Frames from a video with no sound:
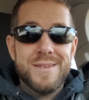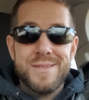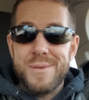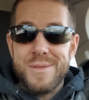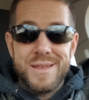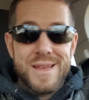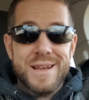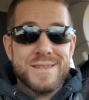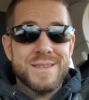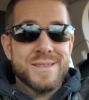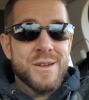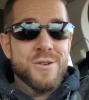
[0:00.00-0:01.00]
the
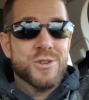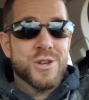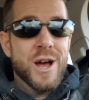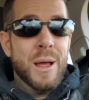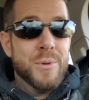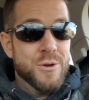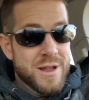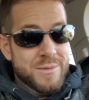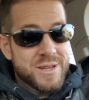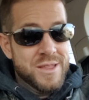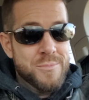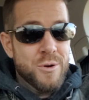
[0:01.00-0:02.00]
test is not your child, but your
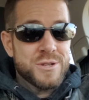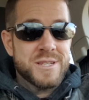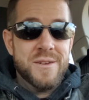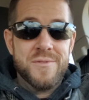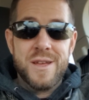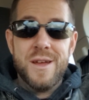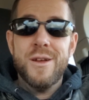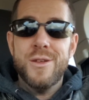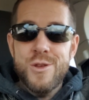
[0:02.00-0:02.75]
name is on the birth certificate,